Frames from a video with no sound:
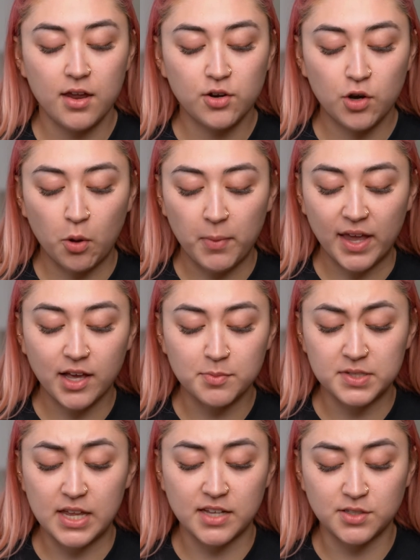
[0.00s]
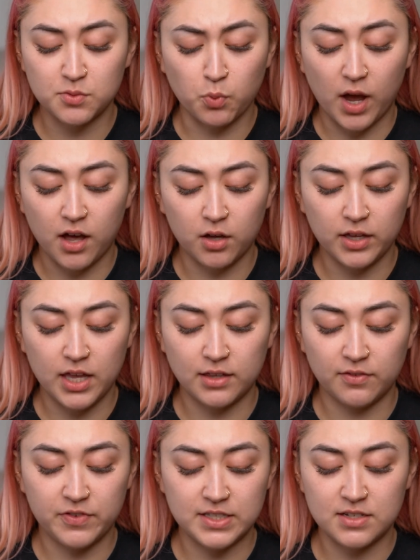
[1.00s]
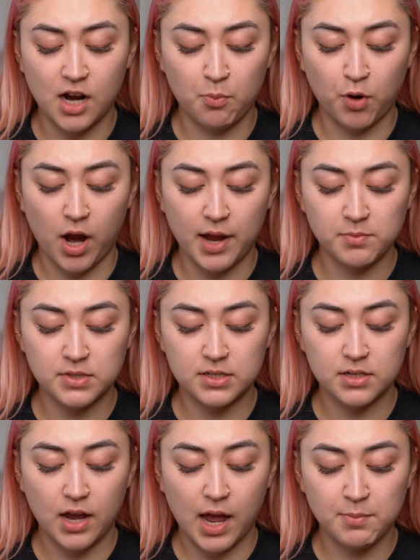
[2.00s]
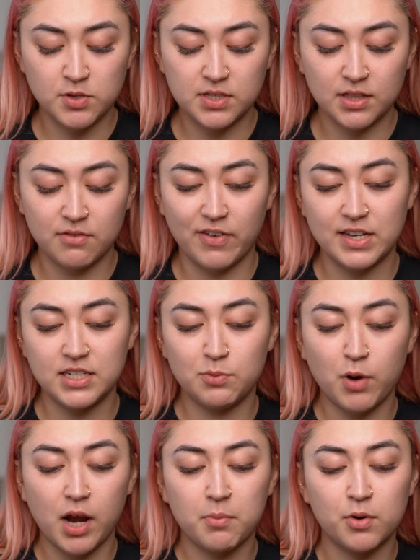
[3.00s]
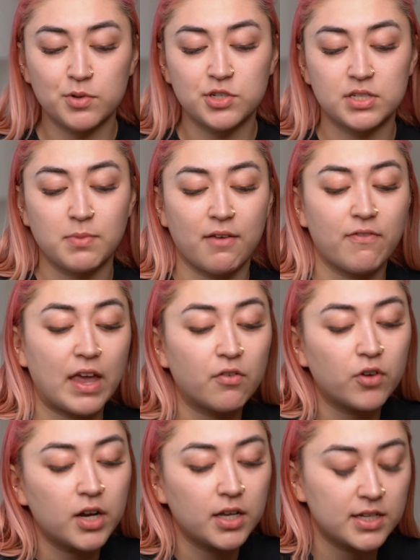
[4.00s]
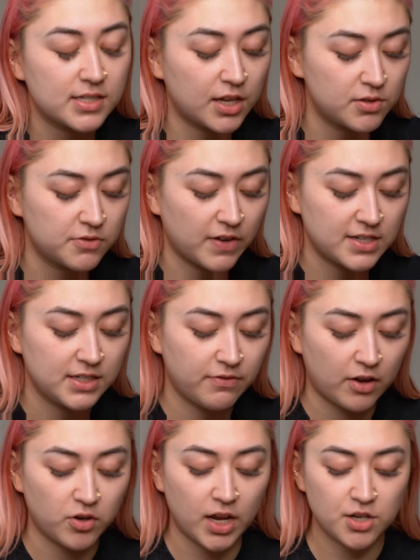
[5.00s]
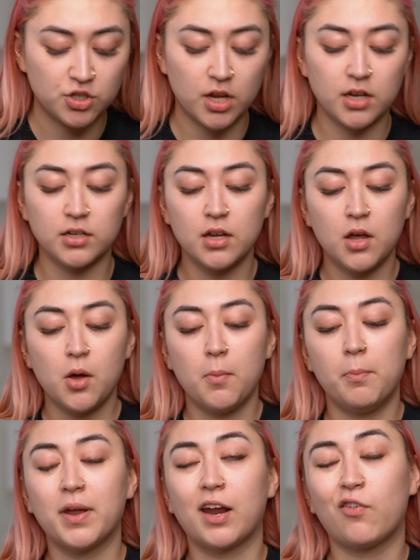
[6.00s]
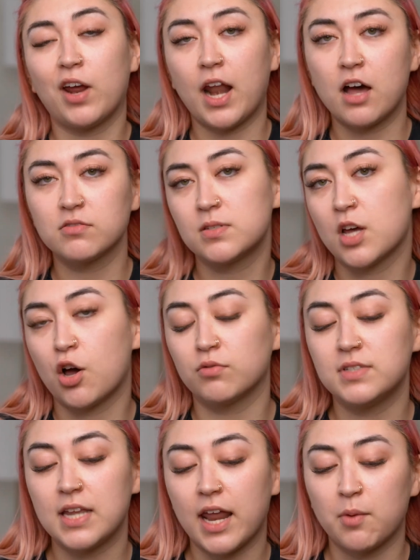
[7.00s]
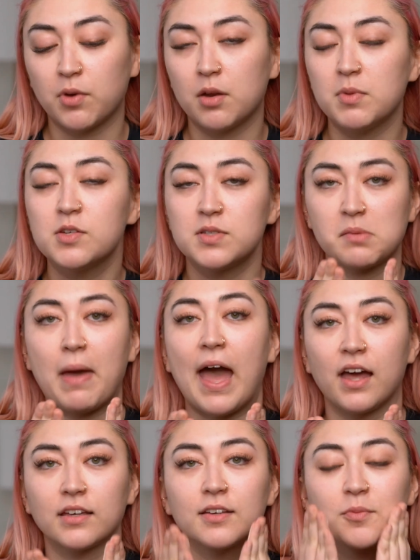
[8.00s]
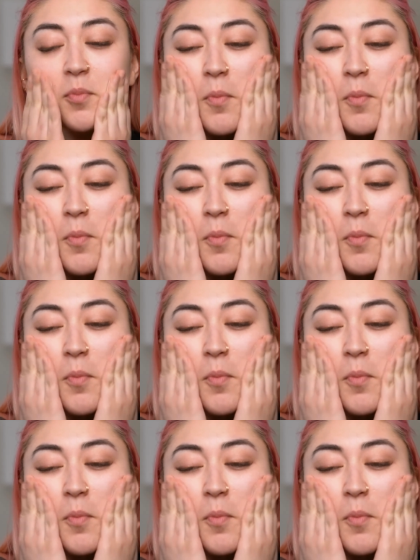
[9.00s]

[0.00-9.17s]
No makeup sets well if it's not primed. I'm using the Fenty primer, which is my favorite because I use Fenty foundation, but I ran out, so today I'm gonna be using MAC.